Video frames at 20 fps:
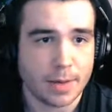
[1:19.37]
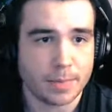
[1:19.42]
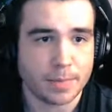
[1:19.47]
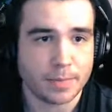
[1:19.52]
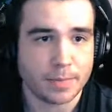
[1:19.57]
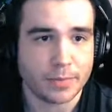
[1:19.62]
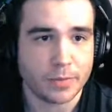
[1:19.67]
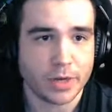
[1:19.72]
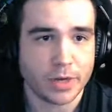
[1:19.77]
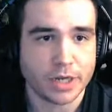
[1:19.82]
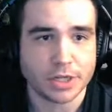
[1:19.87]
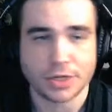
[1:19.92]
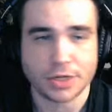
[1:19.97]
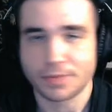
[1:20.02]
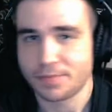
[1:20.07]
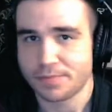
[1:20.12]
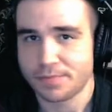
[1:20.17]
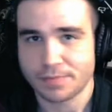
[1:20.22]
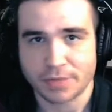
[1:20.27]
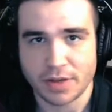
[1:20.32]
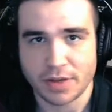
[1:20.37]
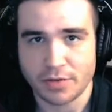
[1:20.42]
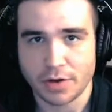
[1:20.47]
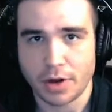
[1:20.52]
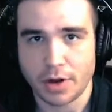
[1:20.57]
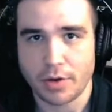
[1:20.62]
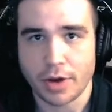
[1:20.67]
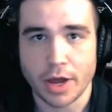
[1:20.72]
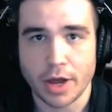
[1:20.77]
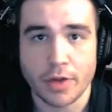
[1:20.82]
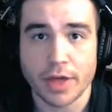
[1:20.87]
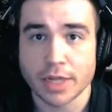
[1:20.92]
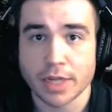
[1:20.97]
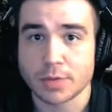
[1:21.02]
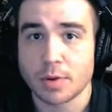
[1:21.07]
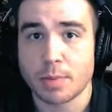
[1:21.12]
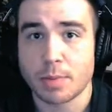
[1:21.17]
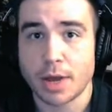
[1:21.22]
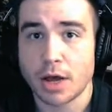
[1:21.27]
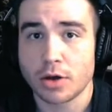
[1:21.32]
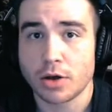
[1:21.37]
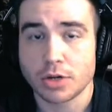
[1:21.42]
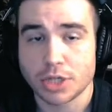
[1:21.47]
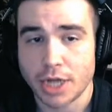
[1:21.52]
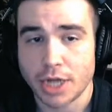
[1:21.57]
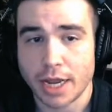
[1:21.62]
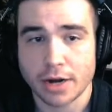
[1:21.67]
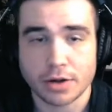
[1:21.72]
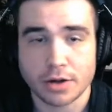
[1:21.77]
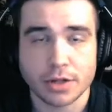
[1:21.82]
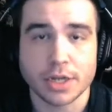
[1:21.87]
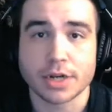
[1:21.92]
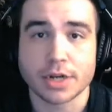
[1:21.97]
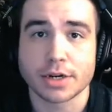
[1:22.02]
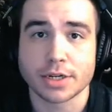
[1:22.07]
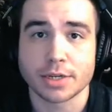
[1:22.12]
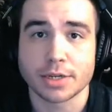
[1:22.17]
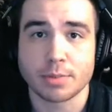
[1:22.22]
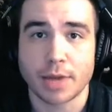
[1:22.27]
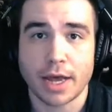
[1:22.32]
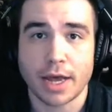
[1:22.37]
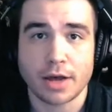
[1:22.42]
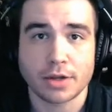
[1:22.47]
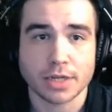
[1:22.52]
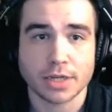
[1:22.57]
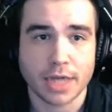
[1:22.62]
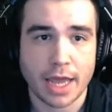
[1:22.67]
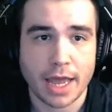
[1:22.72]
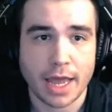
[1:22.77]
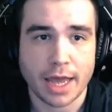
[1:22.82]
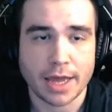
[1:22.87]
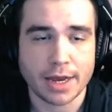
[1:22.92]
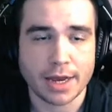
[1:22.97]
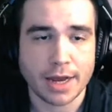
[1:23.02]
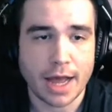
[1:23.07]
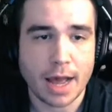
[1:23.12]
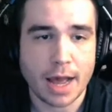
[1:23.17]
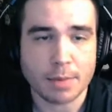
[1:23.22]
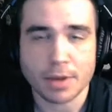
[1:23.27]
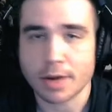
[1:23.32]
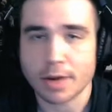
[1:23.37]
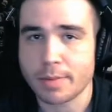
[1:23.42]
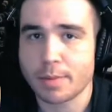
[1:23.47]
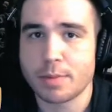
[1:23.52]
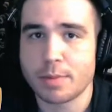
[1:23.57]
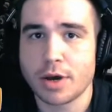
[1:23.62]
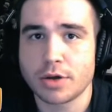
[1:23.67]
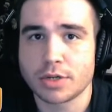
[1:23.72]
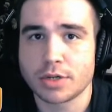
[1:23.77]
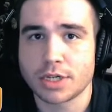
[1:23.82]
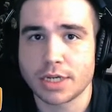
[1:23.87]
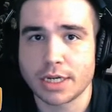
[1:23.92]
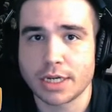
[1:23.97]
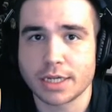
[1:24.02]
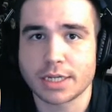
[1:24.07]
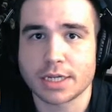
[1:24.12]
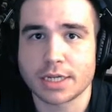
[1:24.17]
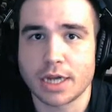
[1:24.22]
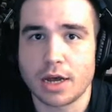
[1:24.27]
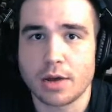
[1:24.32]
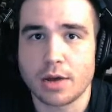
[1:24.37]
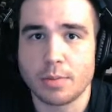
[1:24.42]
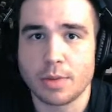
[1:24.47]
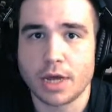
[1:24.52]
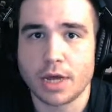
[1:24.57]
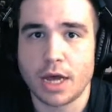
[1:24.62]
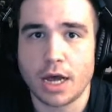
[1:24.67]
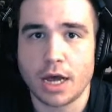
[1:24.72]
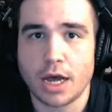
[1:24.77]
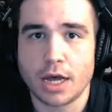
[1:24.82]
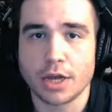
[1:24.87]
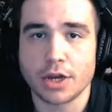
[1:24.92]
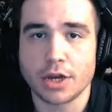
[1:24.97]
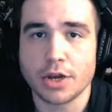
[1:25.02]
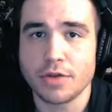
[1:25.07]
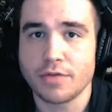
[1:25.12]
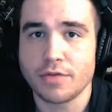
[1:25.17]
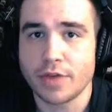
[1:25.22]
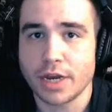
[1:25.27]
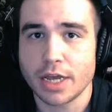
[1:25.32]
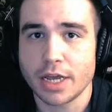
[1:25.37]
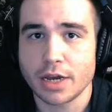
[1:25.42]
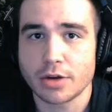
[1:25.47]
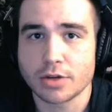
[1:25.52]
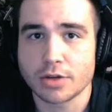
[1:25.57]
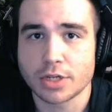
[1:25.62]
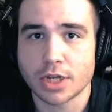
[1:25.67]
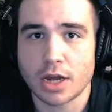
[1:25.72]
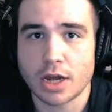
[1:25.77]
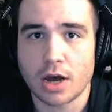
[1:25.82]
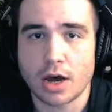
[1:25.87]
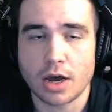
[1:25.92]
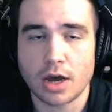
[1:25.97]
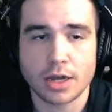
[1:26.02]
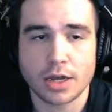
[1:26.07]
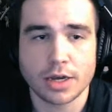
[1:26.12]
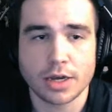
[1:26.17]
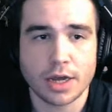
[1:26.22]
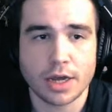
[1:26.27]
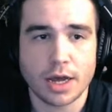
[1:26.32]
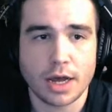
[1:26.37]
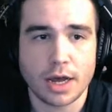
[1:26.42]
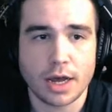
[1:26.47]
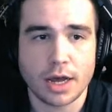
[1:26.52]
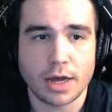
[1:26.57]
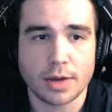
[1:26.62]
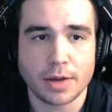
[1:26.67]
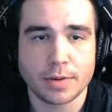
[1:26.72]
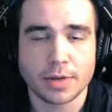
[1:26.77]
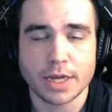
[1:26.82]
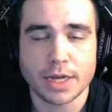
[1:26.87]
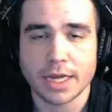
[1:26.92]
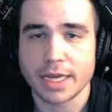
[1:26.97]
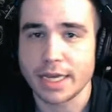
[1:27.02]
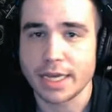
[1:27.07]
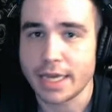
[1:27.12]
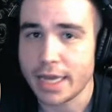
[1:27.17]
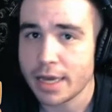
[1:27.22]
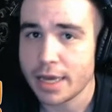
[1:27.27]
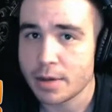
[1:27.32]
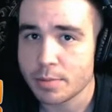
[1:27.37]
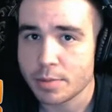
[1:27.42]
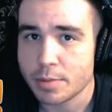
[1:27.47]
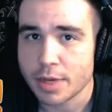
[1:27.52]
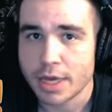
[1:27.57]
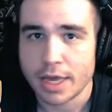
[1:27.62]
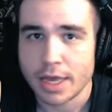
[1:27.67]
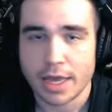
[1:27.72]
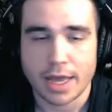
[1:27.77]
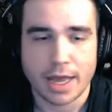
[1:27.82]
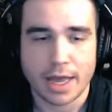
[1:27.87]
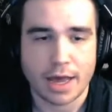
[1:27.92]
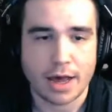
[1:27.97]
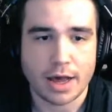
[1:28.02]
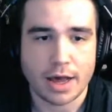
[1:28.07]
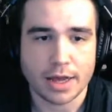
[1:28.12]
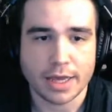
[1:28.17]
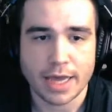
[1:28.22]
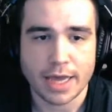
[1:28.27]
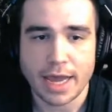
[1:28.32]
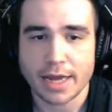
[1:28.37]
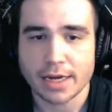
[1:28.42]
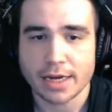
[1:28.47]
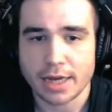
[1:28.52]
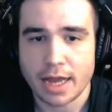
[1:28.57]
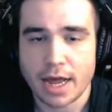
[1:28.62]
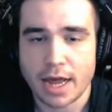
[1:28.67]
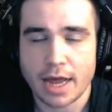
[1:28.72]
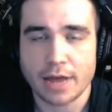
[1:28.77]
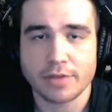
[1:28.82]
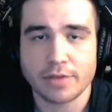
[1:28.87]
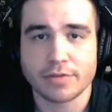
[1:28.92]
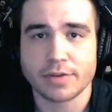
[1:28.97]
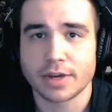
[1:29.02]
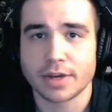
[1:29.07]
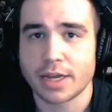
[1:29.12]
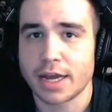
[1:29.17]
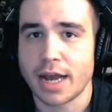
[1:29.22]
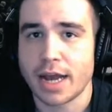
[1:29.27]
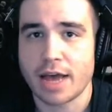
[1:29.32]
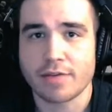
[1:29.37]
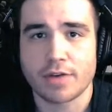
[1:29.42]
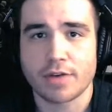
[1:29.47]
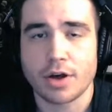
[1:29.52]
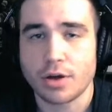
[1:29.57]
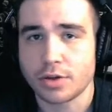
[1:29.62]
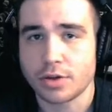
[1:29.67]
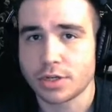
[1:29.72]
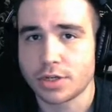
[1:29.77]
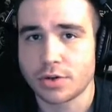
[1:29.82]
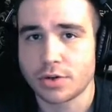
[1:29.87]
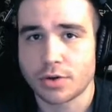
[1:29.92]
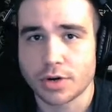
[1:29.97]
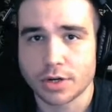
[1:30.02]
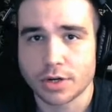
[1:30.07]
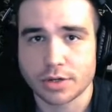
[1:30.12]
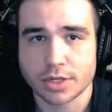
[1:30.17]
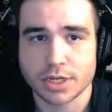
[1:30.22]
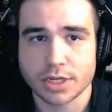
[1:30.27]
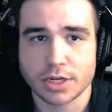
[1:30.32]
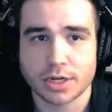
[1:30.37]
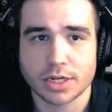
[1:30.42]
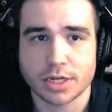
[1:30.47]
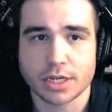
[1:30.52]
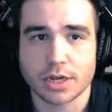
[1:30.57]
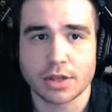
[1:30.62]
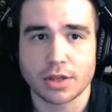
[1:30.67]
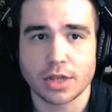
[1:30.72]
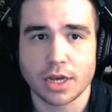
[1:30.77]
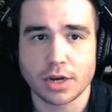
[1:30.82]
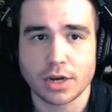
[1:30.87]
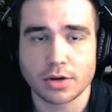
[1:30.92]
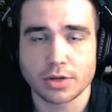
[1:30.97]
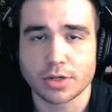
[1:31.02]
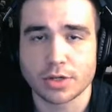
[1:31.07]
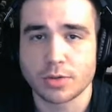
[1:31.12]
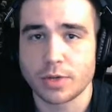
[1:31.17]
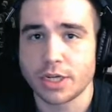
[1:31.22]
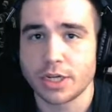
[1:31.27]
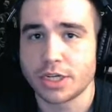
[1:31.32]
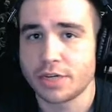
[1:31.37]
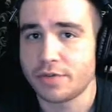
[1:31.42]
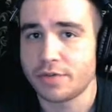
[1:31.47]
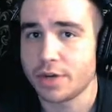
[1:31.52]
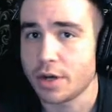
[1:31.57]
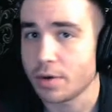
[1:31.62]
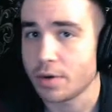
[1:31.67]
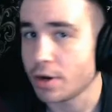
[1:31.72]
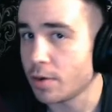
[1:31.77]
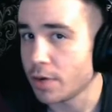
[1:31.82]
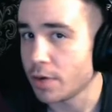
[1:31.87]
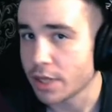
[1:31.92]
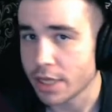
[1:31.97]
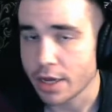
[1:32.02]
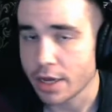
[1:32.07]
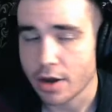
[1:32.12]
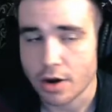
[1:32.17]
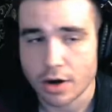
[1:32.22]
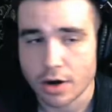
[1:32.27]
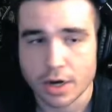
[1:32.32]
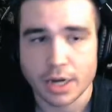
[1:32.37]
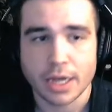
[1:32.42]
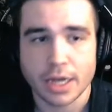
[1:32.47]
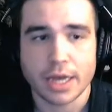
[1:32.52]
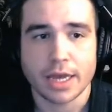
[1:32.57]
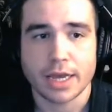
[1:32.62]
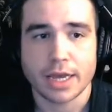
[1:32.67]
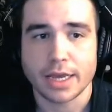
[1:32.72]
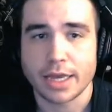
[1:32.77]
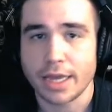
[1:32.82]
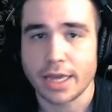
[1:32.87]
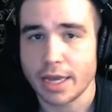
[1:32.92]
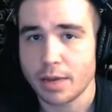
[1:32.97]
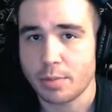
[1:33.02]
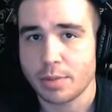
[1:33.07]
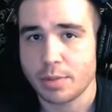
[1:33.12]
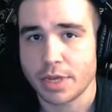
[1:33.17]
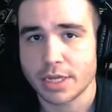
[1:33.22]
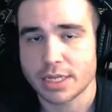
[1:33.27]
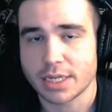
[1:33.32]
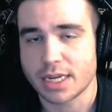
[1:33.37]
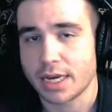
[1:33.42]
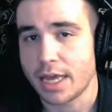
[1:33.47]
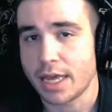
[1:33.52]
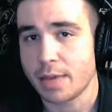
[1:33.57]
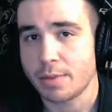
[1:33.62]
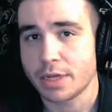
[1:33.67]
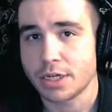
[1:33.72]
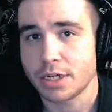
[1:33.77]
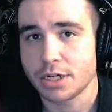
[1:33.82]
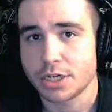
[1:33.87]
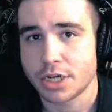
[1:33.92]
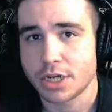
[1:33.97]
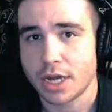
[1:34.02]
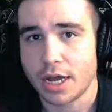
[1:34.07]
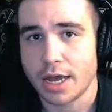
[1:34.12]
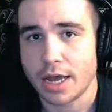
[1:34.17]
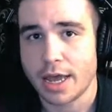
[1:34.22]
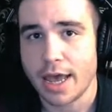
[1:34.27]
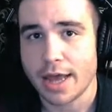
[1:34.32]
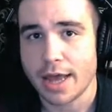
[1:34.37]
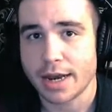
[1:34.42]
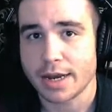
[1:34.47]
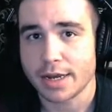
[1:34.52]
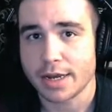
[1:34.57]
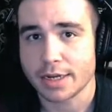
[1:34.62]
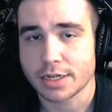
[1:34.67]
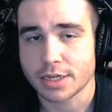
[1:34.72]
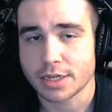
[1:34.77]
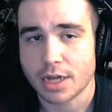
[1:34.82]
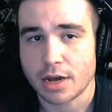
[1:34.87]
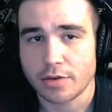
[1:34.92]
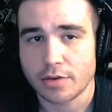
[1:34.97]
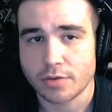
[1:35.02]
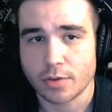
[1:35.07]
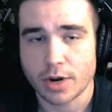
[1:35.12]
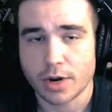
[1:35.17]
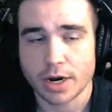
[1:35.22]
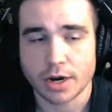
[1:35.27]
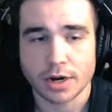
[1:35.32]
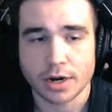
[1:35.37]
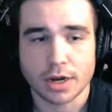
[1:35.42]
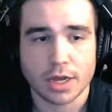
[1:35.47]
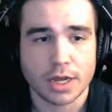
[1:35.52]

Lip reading: which, if you don't know, that's what my whole channel here is about. And I'm going to be posting some new videos on GIMP, Kdenlive. Going to have a whole tutorial series on those, which, if you don't know what they are, GIMP is an image editing software.